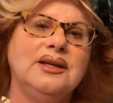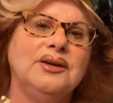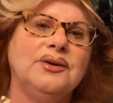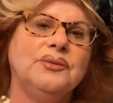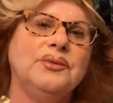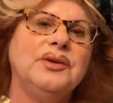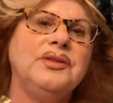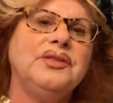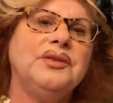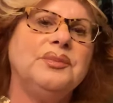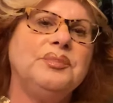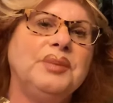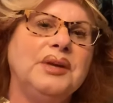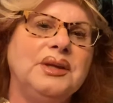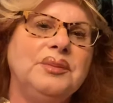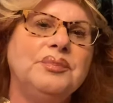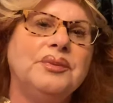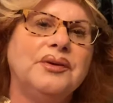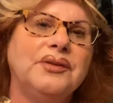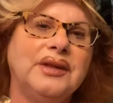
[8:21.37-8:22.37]
with the
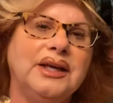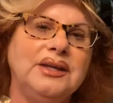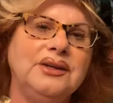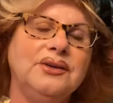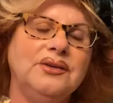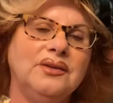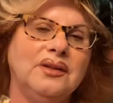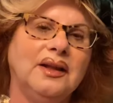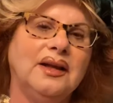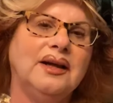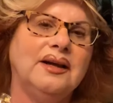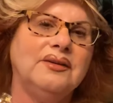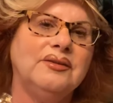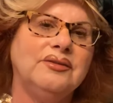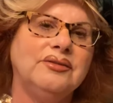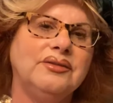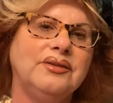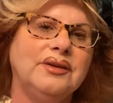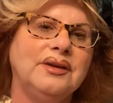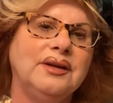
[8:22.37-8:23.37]
people that you
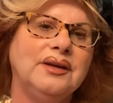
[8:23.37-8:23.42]
love.